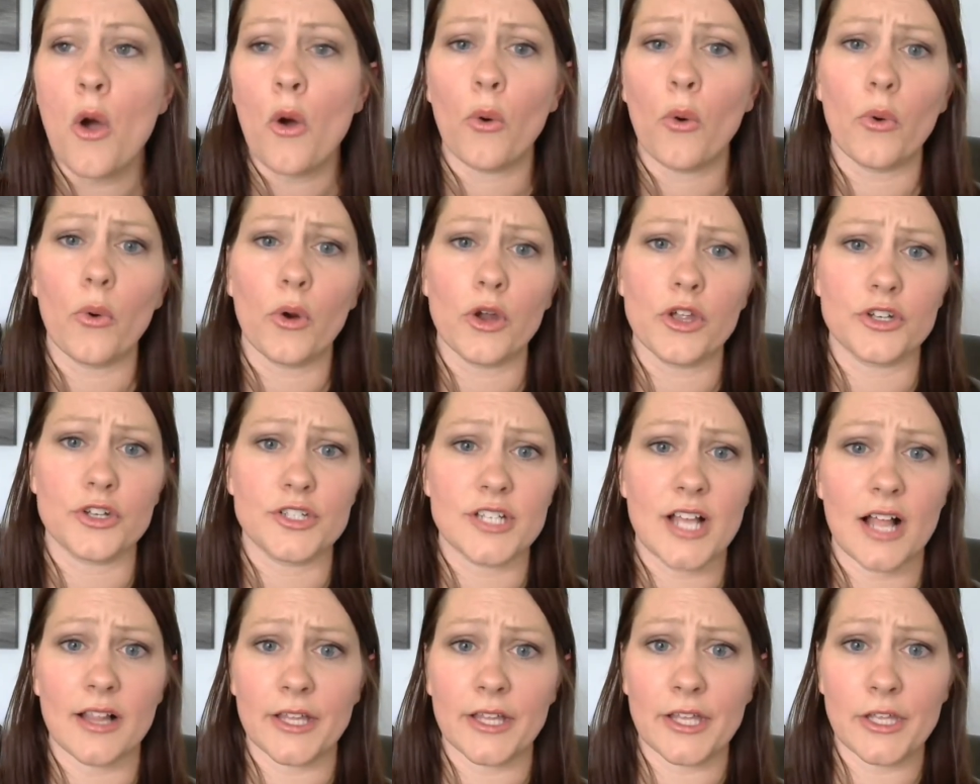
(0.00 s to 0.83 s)
or you're
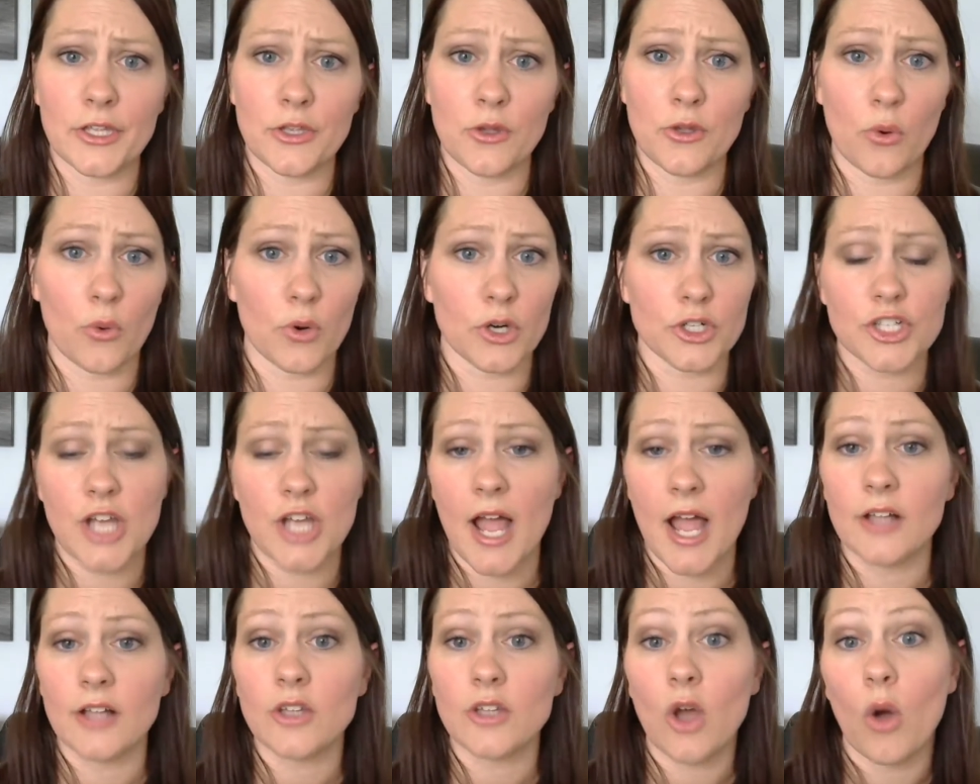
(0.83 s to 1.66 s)
telling your
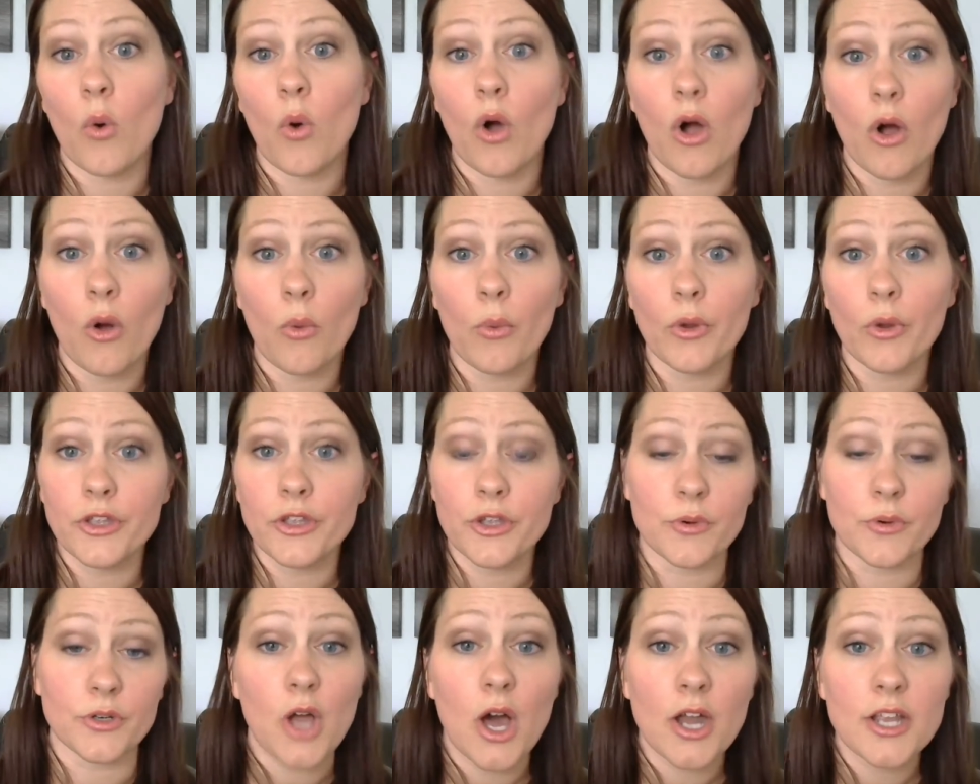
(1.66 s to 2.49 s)
child, oh, well,
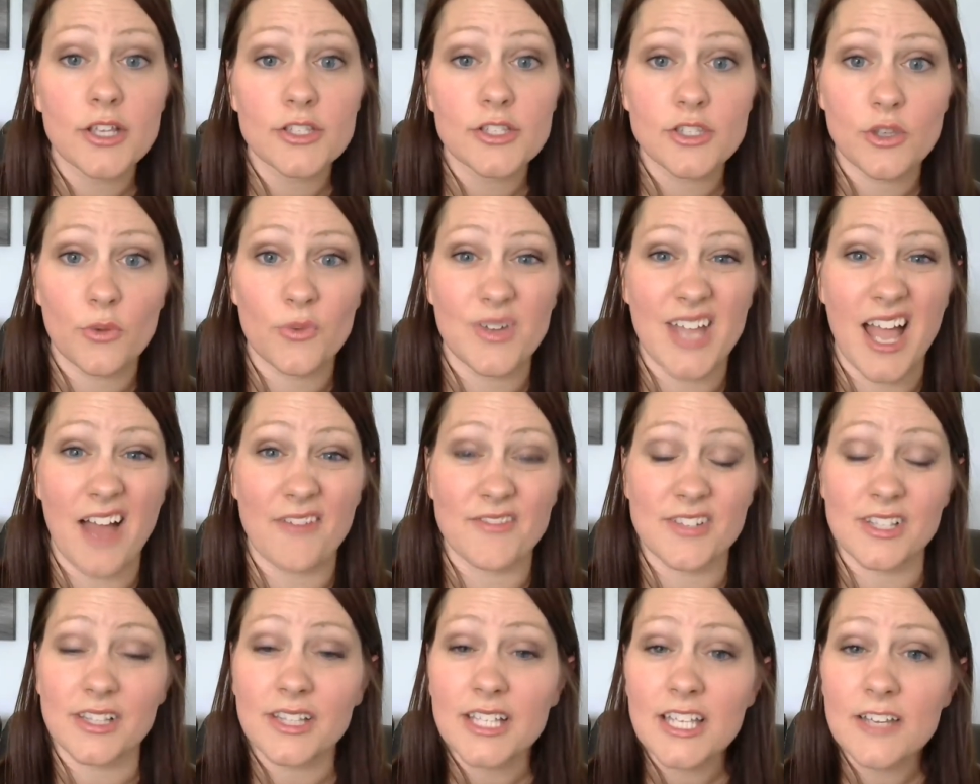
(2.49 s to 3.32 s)
you were naughty, so we
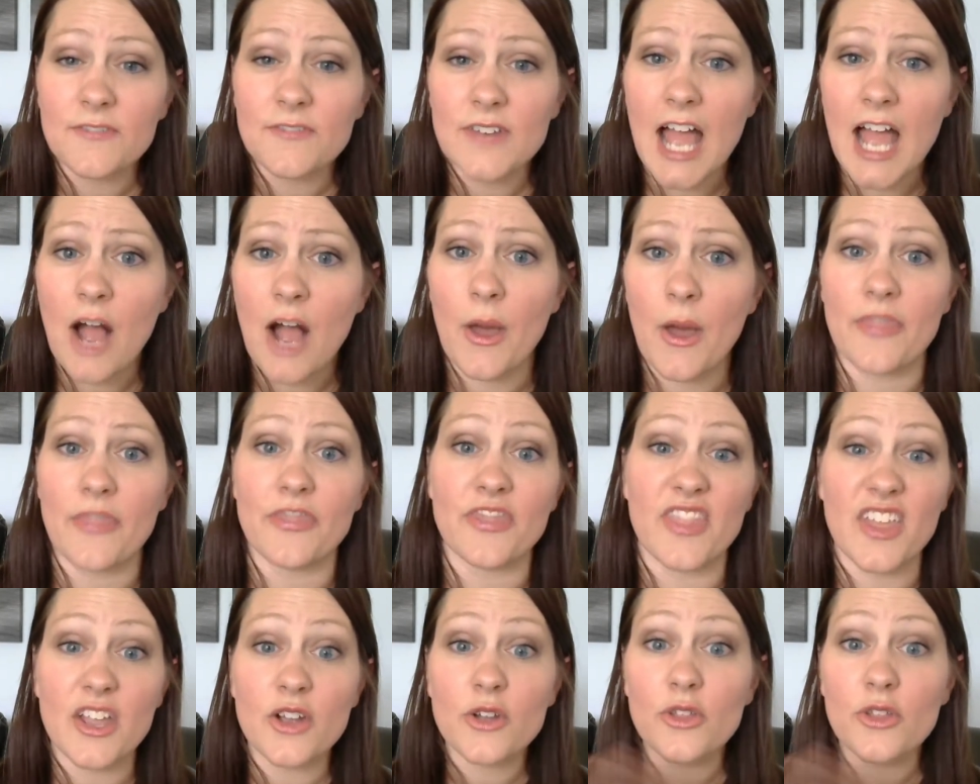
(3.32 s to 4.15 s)
have to leave now,
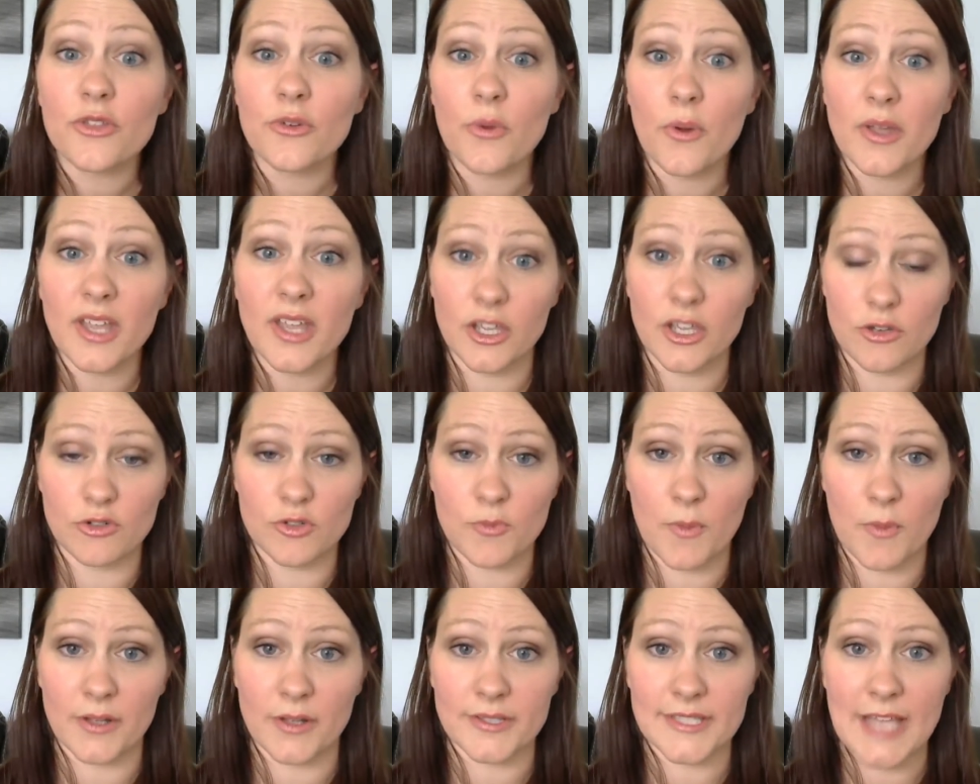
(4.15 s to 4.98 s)
and they're throwing a
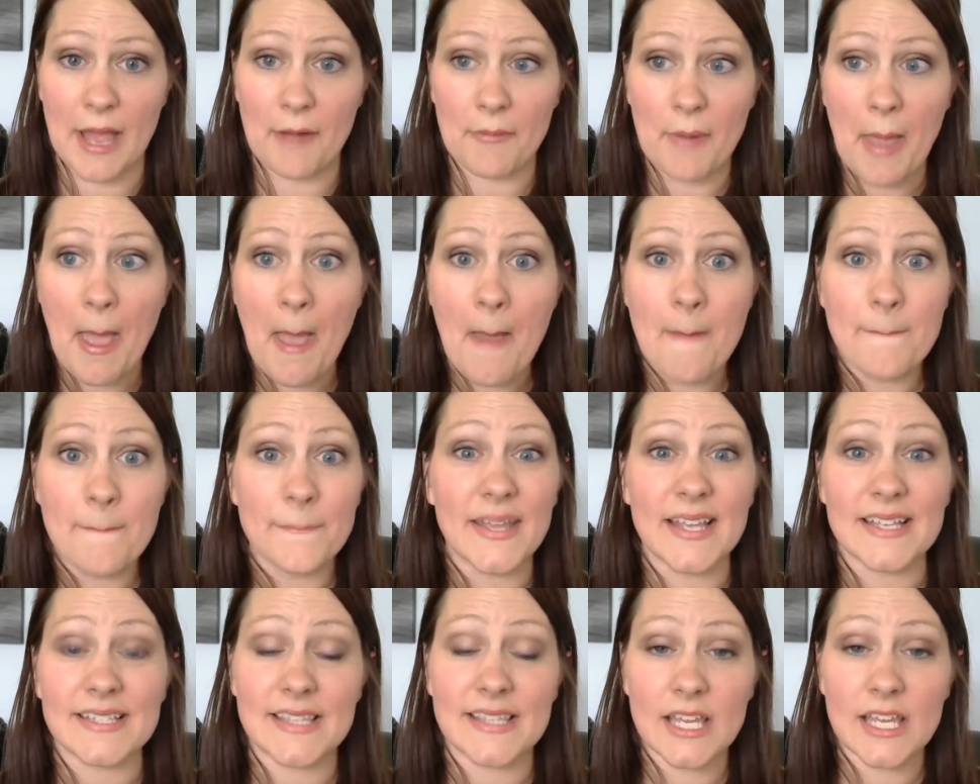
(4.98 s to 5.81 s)
huge meltdown
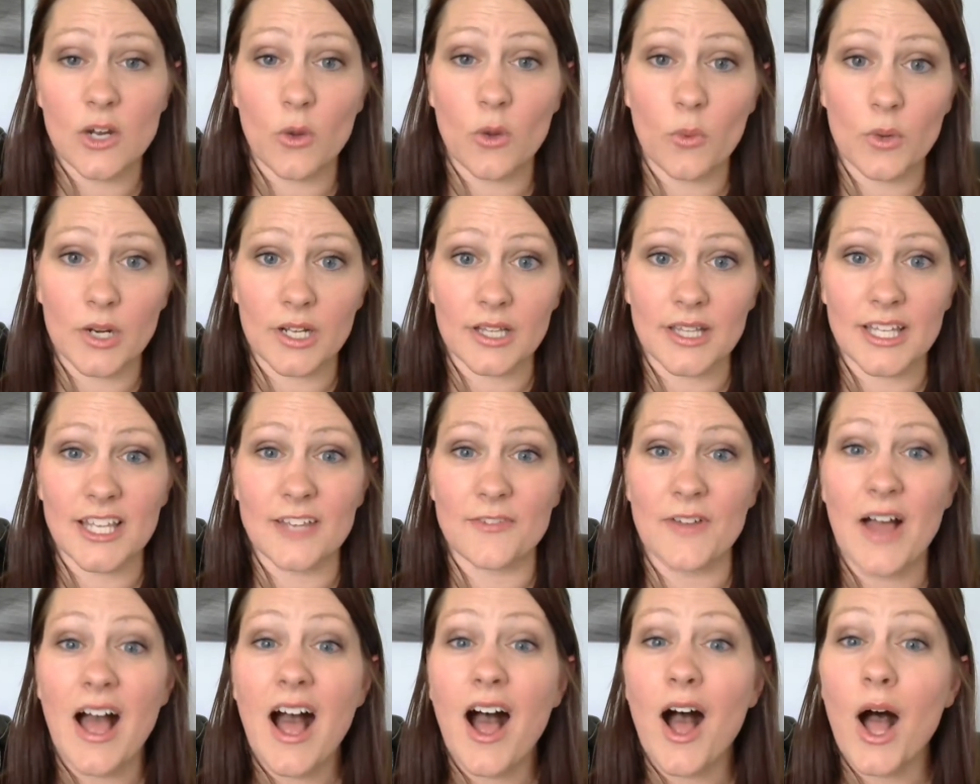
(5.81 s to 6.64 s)
because they don't want to
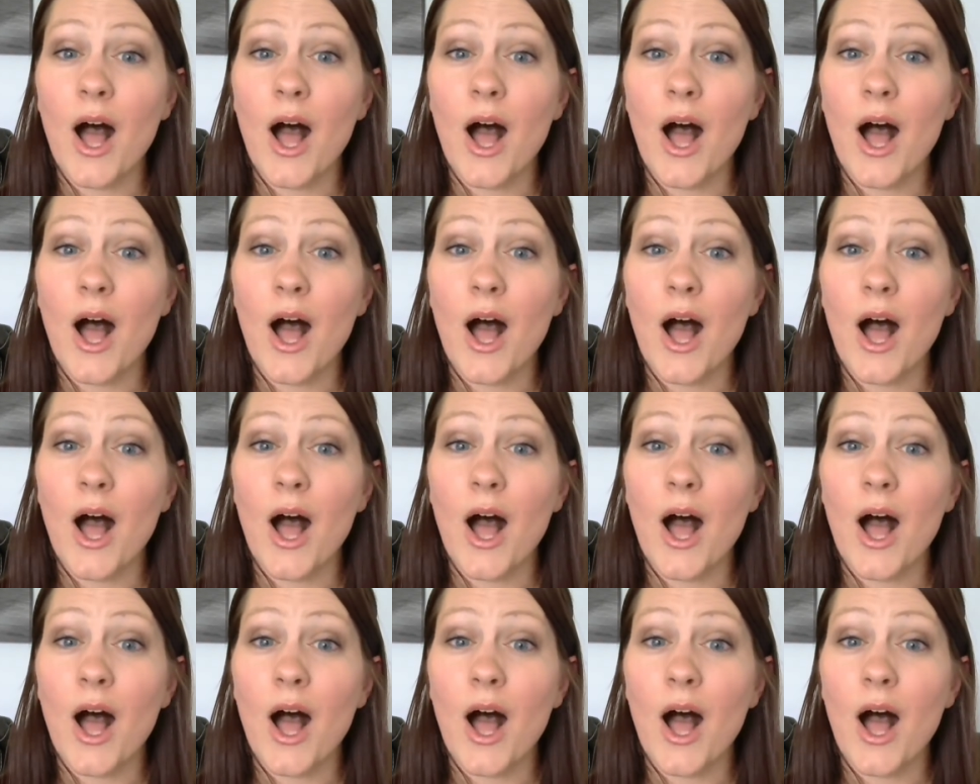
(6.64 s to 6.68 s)
leave.